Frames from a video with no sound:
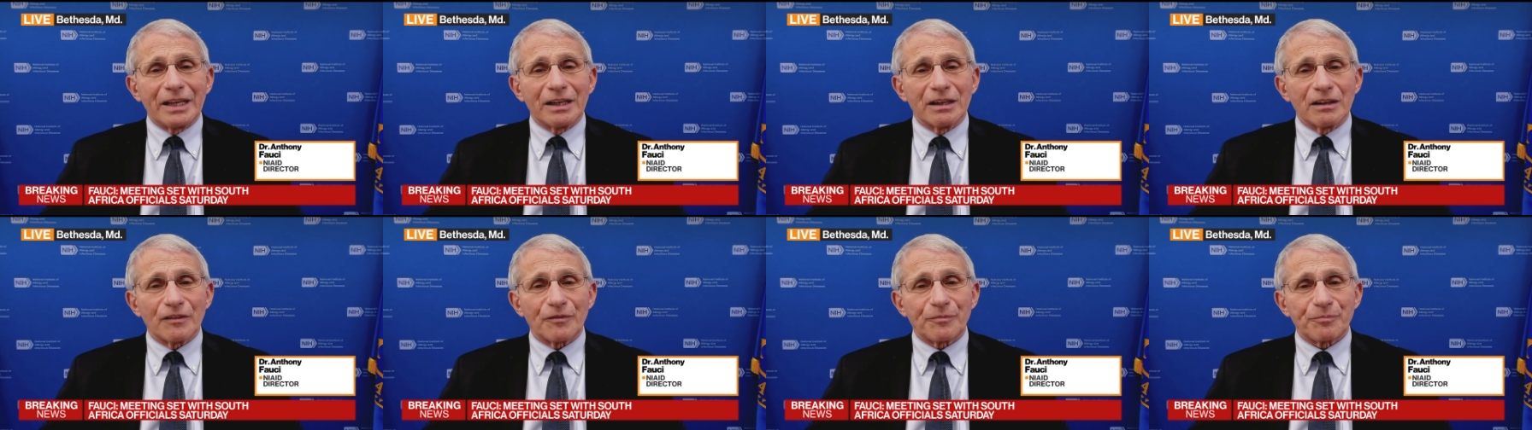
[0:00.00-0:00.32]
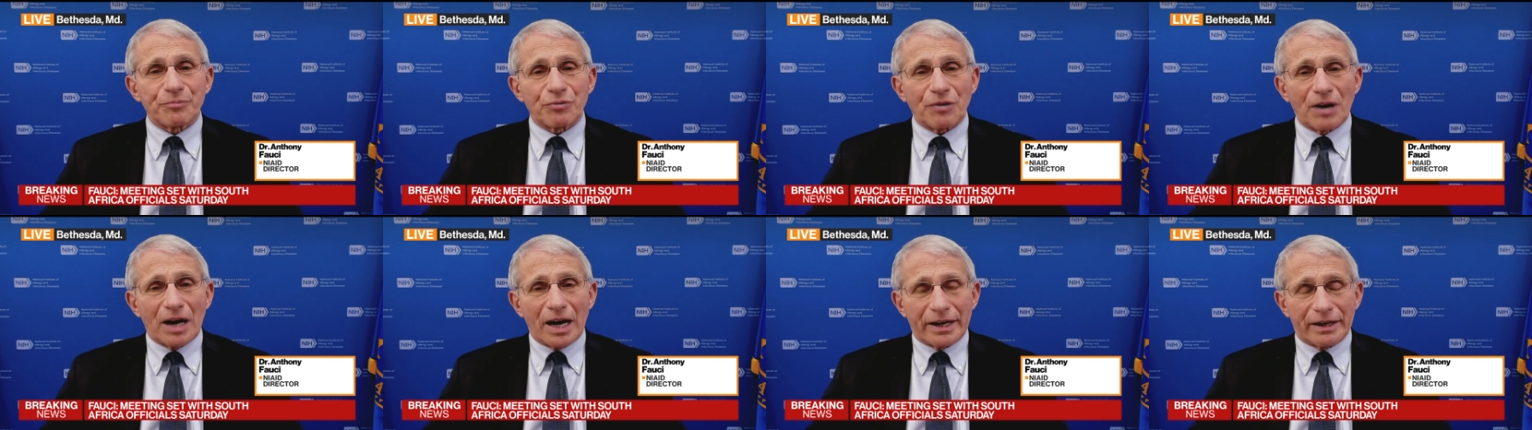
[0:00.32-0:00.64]
enough
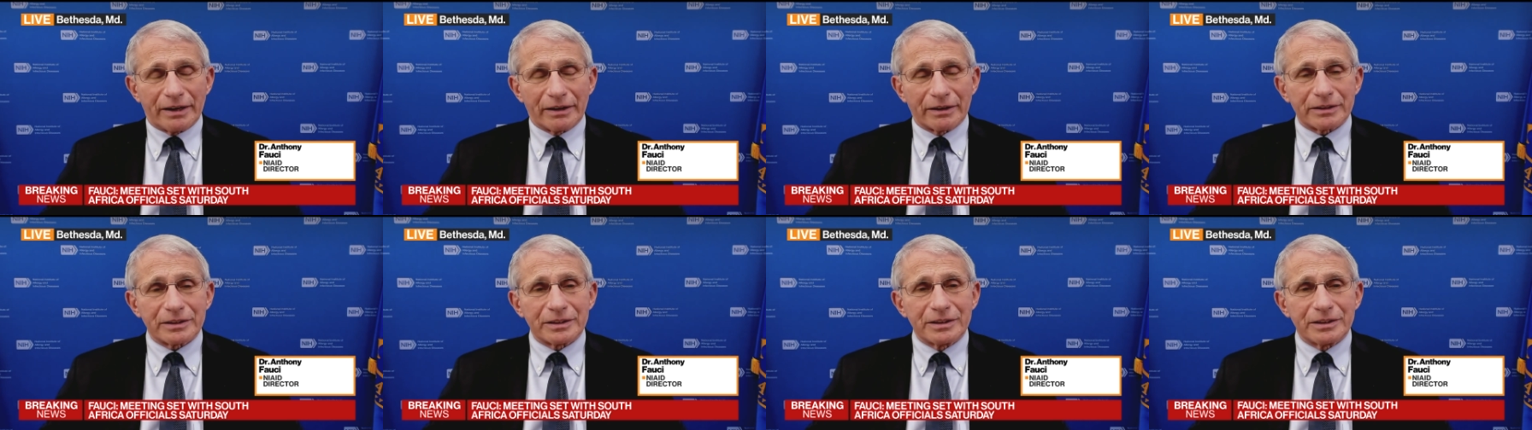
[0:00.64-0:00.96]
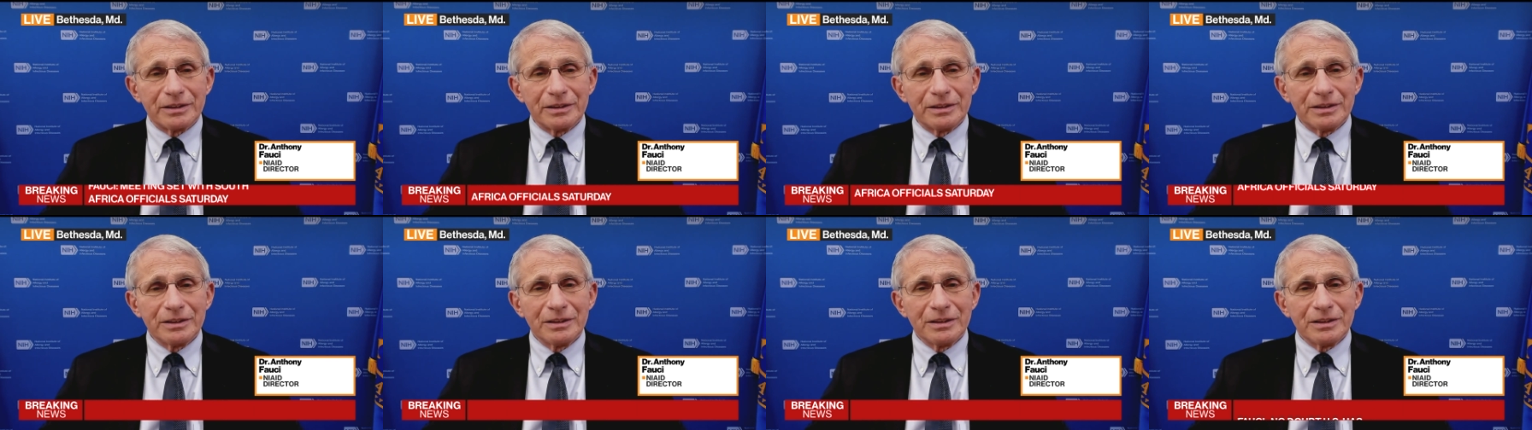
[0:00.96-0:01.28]
product
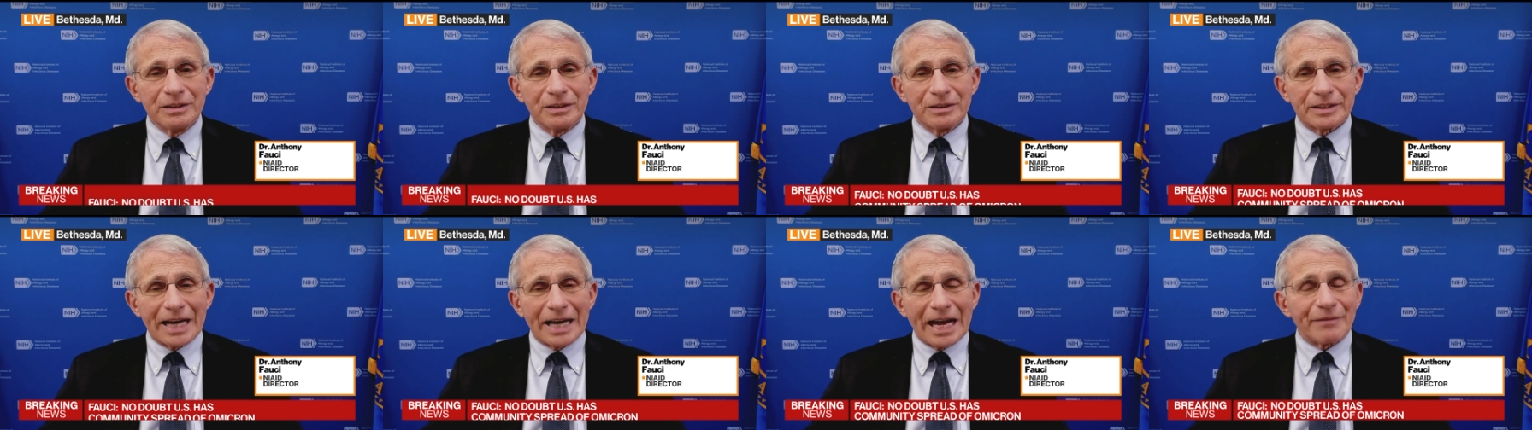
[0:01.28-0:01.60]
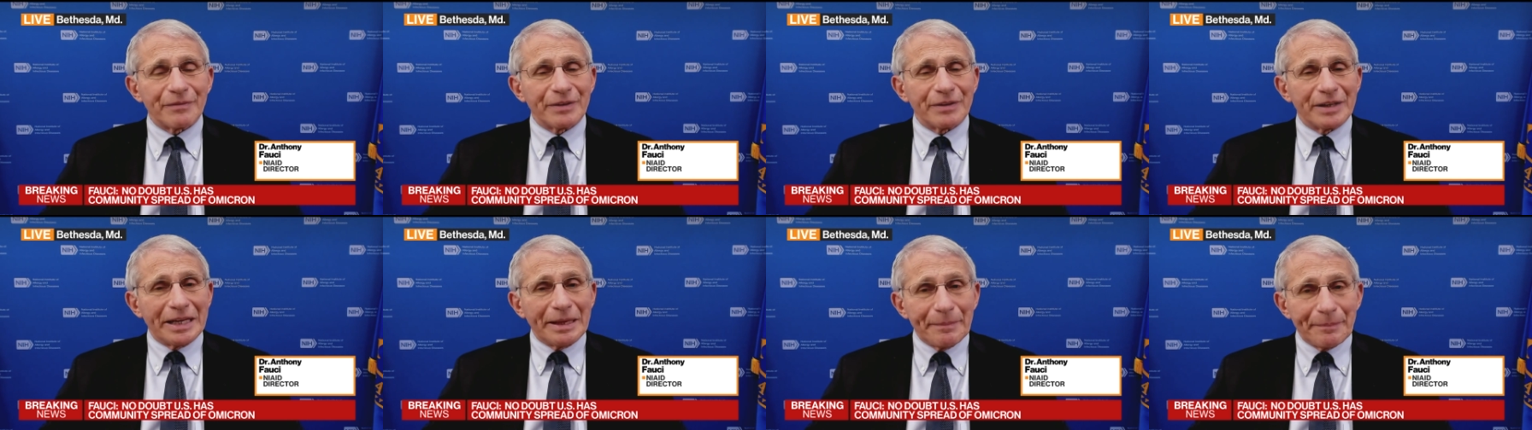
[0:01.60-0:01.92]
to
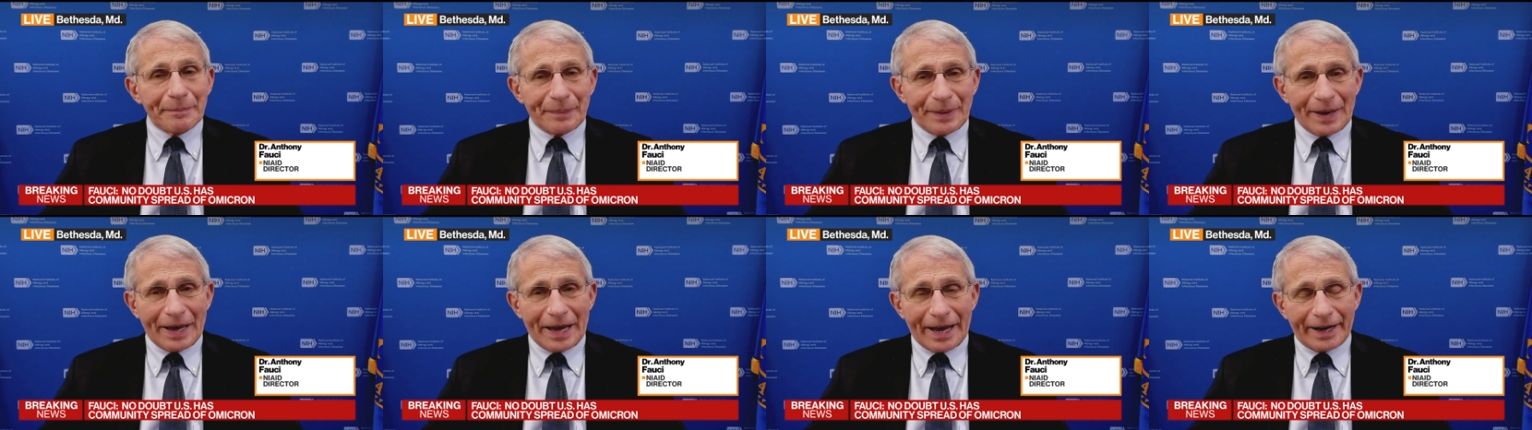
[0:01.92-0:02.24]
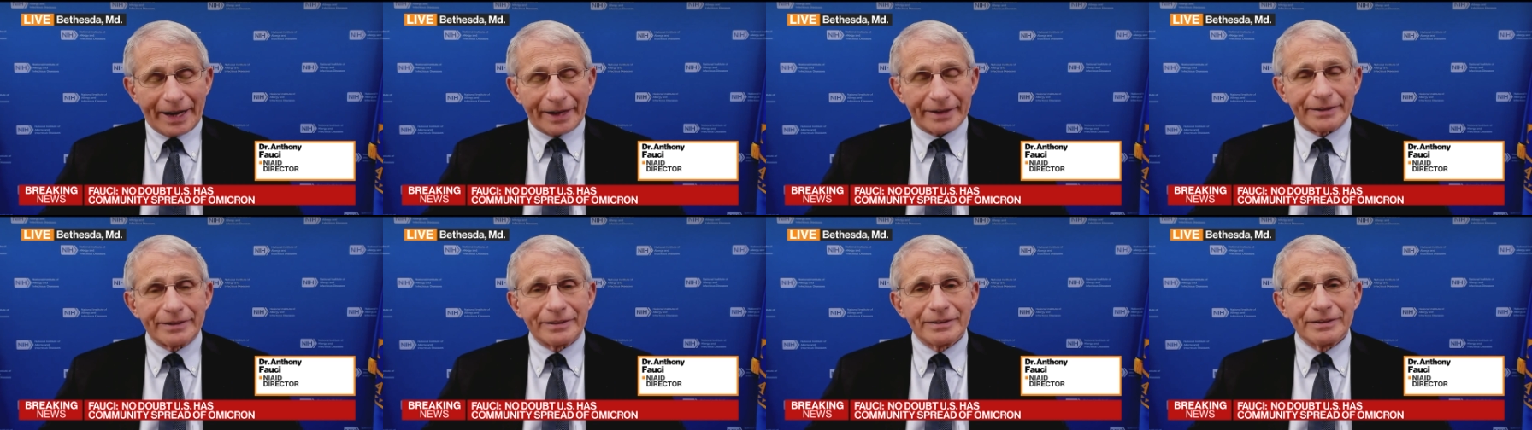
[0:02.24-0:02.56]
have an
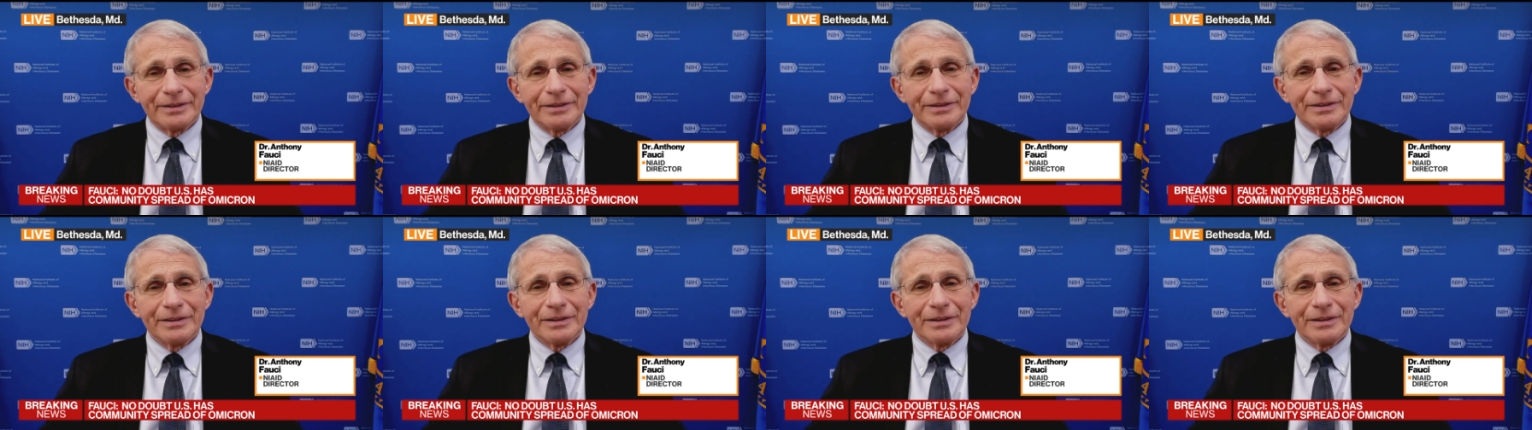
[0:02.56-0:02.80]
impact.